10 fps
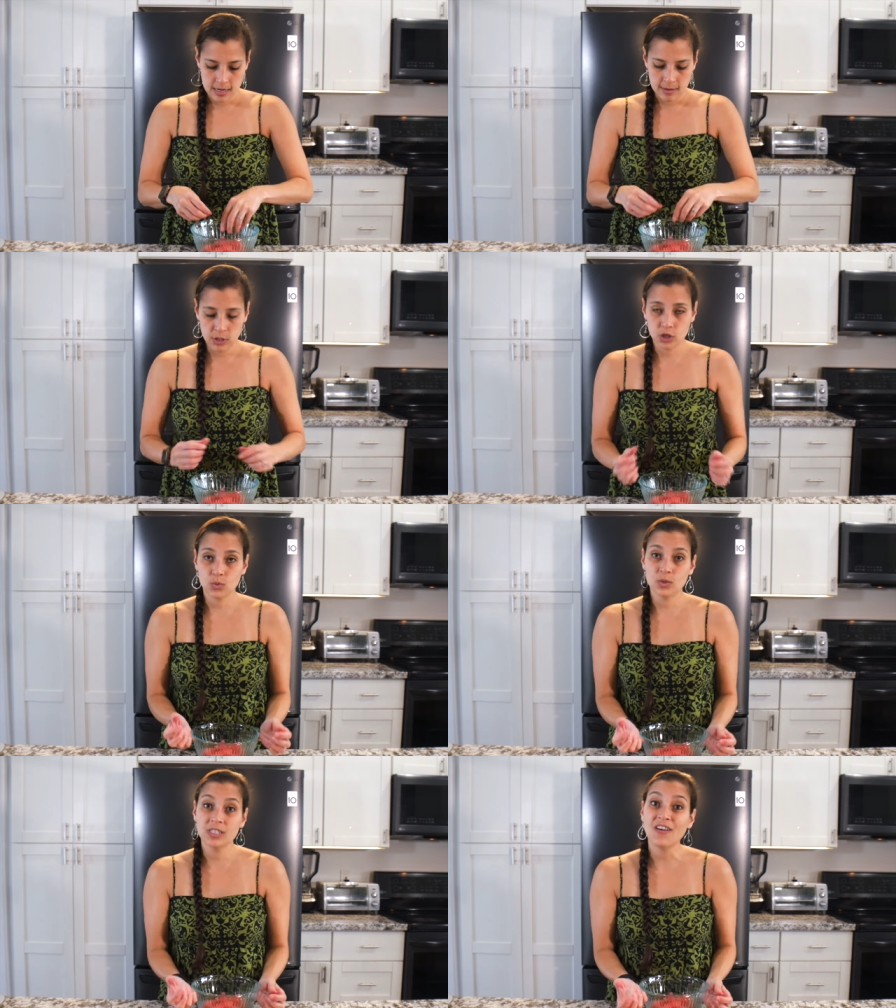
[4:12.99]
Let me
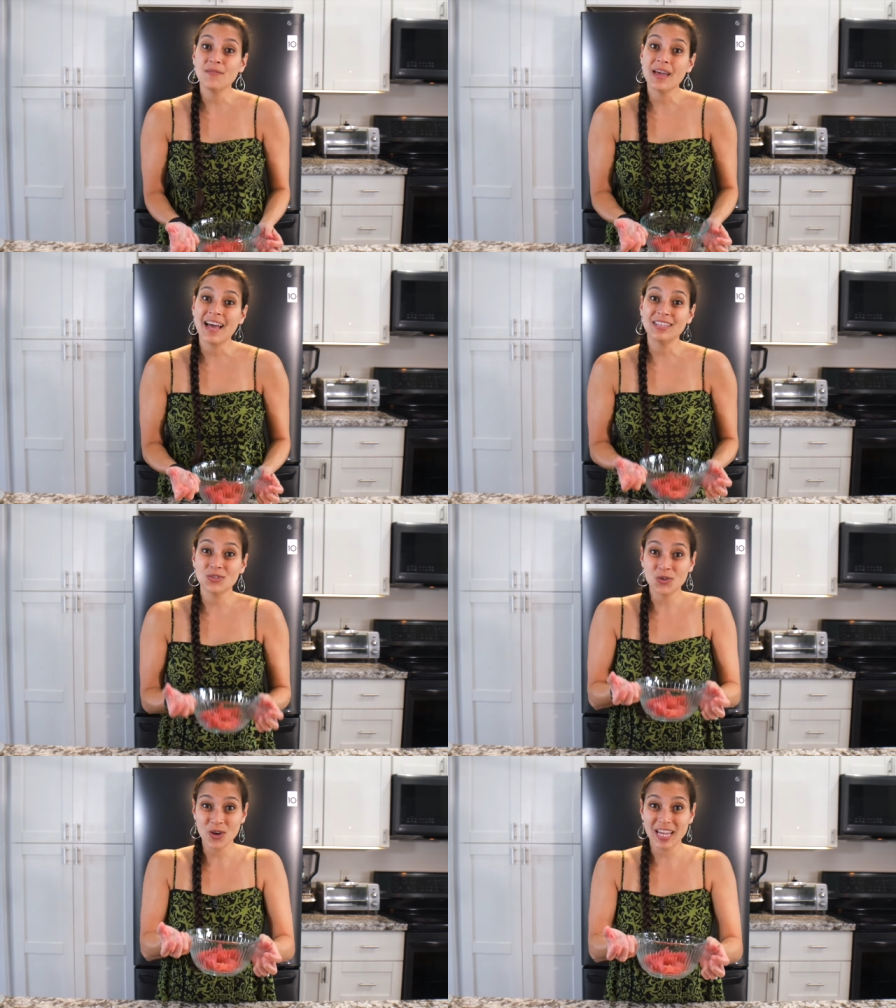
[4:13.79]
just rinse off my hands
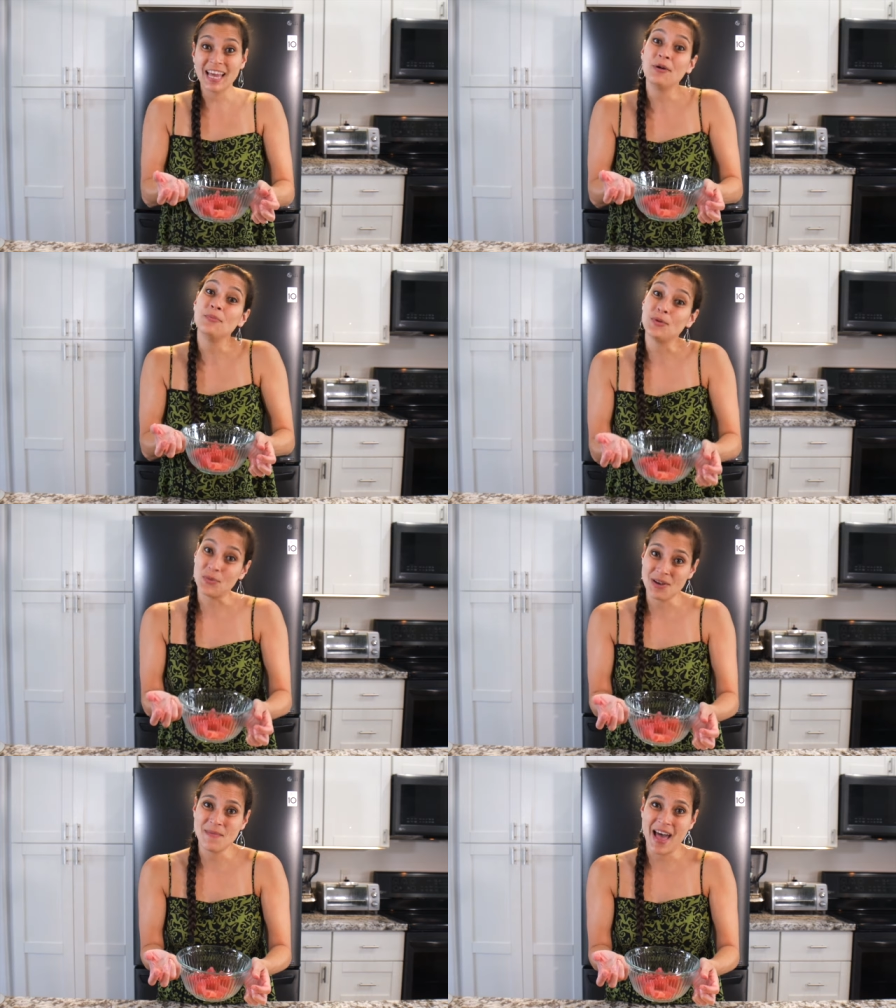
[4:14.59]
real quick and I'll be
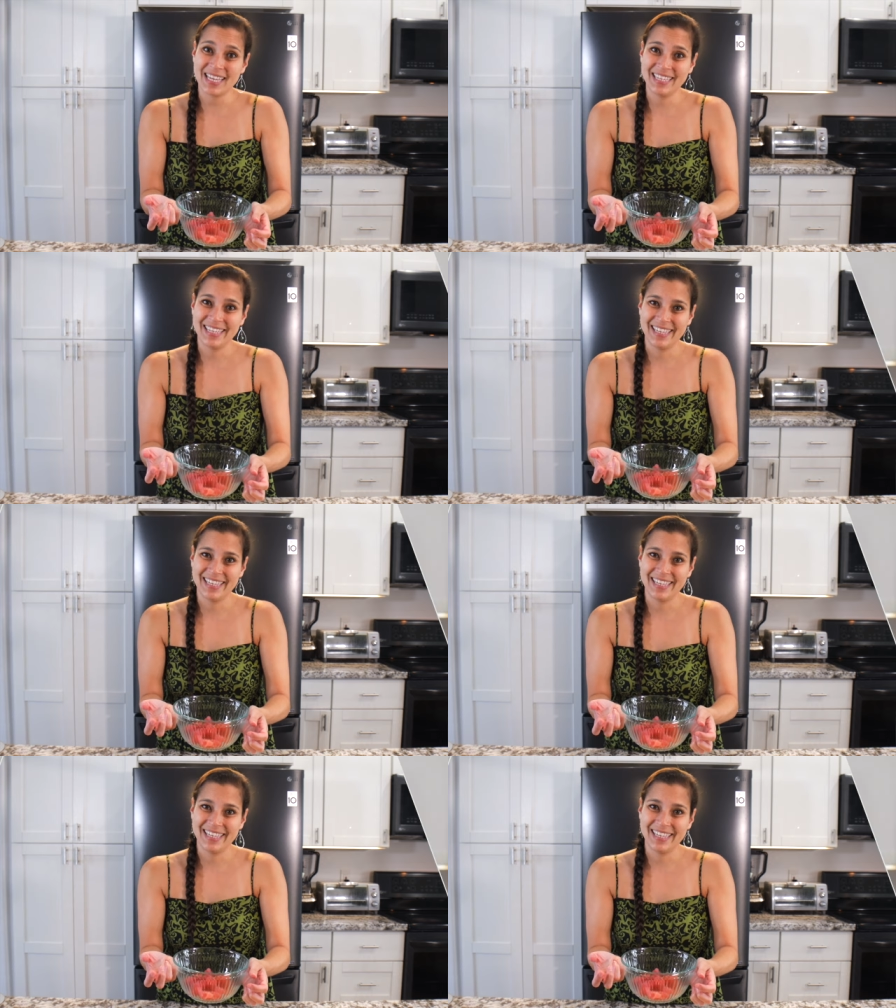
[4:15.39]
right back.